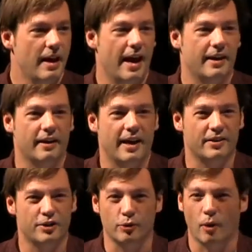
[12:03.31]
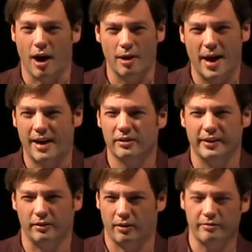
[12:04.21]
And, and do you
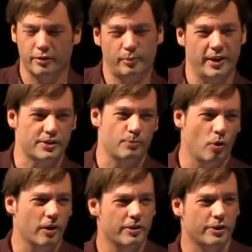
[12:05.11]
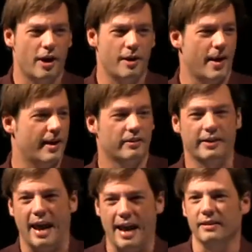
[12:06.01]
automatically love the place more? Or do you
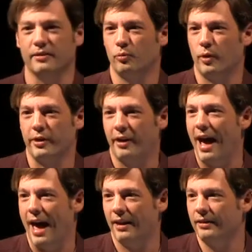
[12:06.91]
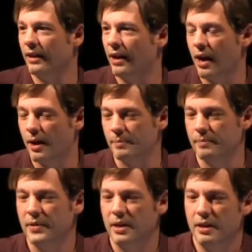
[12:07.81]
automatically hate where you're at?
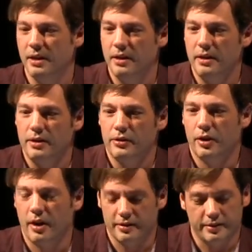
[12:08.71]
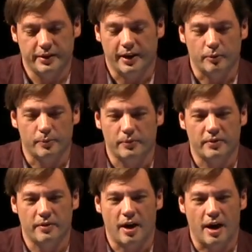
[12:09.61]
Um, you know,
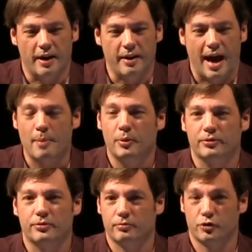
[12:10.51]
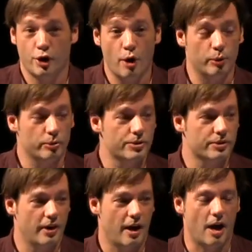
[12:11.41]
uh, Apple
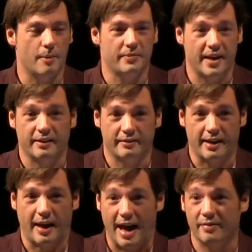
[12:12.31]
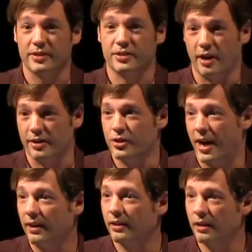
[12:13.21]
chose, um, they, they had this gut
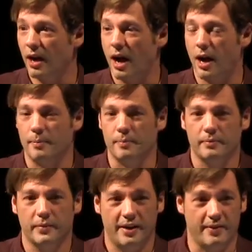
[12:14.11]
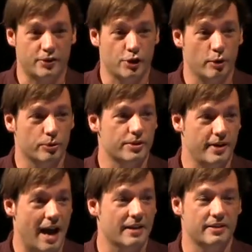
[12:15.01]
check, um, and they chose
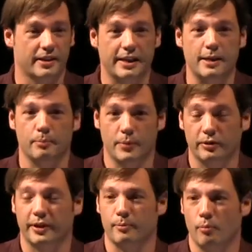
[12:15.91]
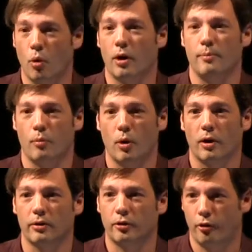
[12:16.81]
not to keep building more and
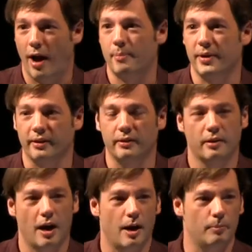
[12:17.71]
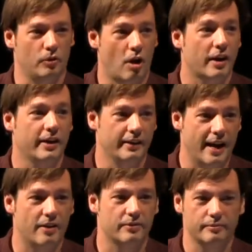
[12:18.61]
more crappy um, locking
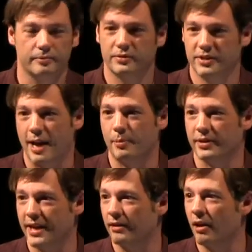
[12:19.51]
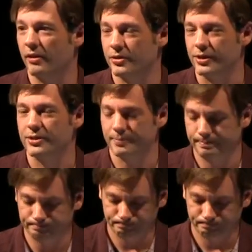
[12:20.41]
down type of technologies.